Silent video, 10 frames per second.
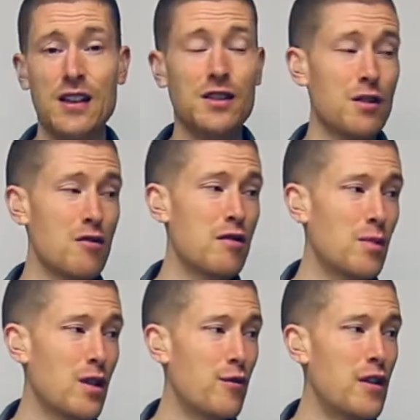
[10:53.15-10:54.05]
So the rhythm
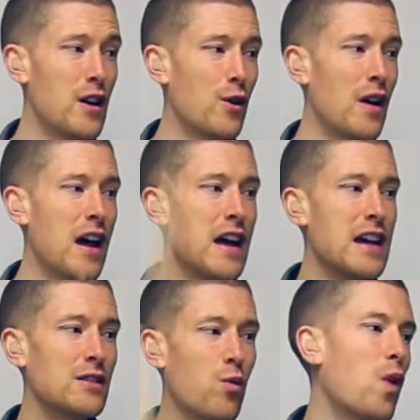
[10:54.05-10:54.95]
of the fill
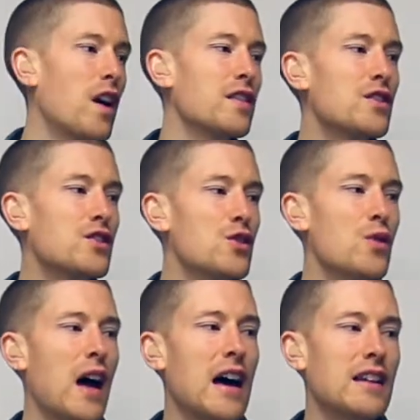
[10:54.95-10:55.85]
is 1,
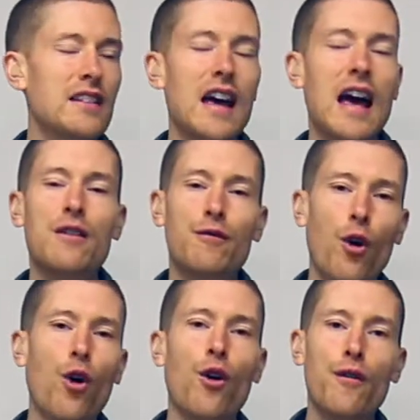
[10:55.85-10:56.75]
2 and
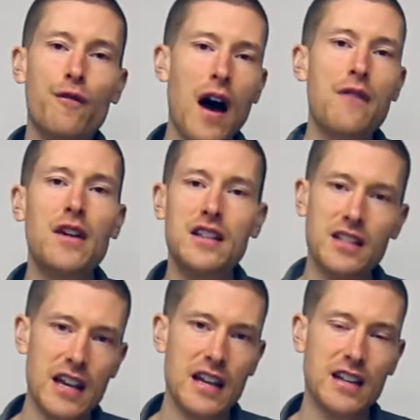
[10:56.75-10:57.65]
4, 5 and
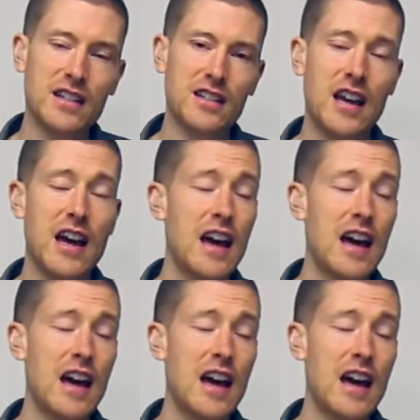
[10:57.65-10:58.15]
6.